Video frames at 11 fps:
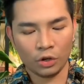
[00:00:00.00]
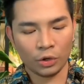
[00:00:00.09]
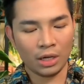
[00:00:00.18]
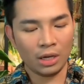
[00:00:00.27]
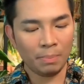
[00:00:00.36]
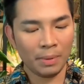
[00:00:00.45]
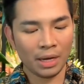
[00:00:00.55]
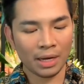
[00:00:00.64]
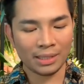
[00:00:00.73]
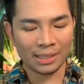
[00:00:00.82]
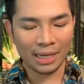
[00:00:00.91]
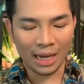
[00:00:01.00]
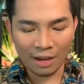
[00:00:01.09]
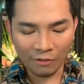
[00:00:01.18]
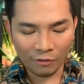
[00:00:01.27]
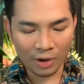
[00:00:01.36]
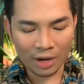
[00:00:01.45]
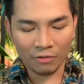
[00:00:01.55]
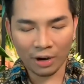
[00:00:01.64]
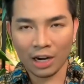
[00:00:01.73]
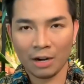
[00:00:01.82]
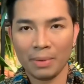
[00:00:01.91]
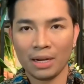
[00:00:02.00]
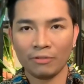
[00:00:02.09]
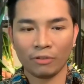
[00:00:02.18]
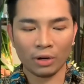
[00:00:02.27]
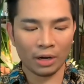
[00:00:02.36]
keeping a safe environment for